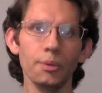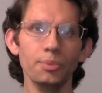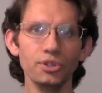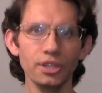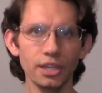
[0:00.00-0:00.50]

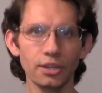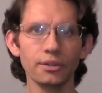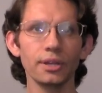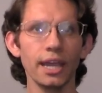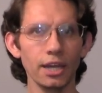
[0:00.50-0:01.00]
boutique
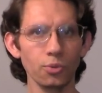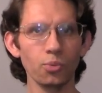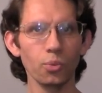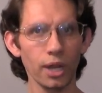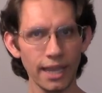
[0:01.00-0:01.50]
hand
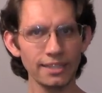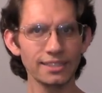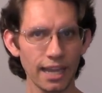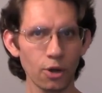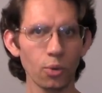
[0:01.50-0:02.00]

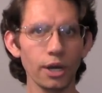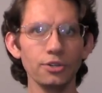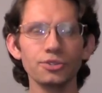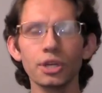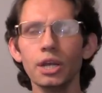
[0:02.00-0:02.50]

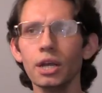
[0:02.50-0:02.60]
scatterwinders